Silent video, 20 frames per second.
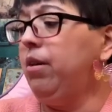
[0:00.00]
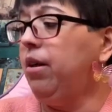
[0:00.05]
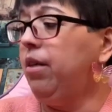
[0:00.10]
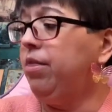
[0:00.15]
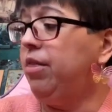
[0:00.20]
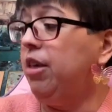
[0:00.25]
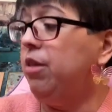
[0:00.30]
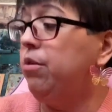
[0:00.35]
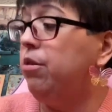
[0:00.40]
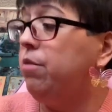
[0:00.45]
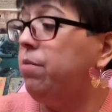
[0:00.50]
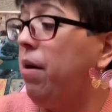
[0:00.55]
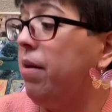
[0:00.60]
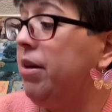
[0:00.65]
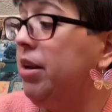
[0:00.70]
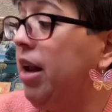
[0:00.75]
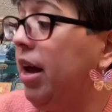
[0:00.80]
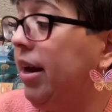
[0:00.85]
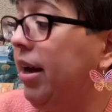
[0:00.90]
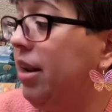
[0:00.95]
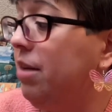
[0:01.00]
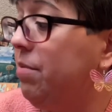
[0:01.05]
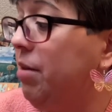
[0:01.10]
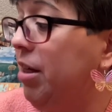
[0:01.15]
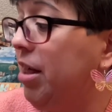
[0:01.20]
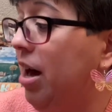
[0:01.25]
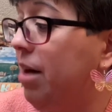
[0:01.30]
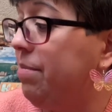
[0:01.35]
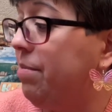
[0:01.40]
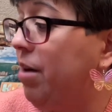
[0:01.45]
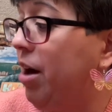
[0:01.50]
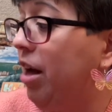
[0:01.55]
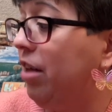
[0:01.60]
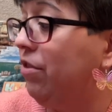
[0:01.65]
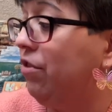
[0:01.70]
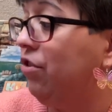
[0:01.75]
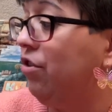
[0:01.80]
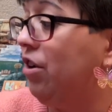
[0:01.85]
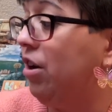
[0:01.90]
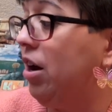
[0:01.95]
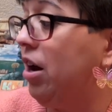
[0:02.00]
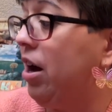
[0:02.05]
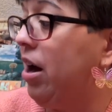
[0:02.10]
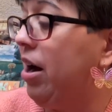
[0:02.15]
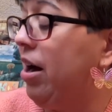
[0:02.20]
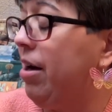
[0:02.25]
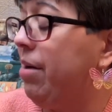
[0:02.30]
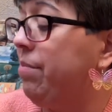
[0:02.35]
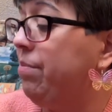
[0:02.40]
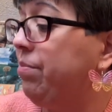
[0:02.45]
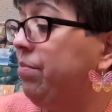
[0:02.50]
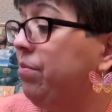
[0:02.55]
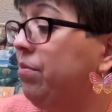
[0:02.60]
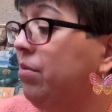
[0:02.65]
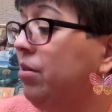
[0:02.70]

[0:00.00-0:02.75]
This one's probably not going to be that much, um,